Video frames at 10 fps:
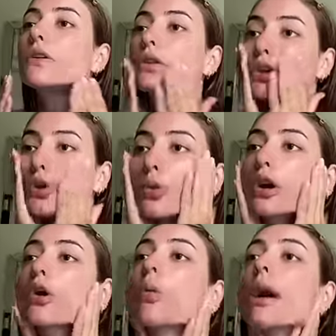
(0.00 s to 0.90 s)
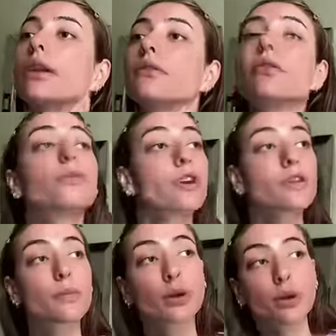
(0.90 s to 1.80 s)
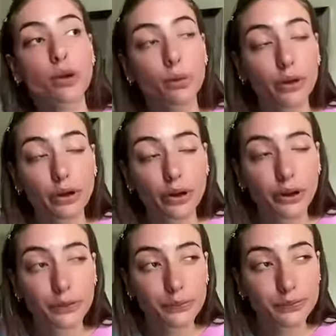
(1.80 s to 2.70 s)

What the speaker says: You were quite the Facebooker, weren't you?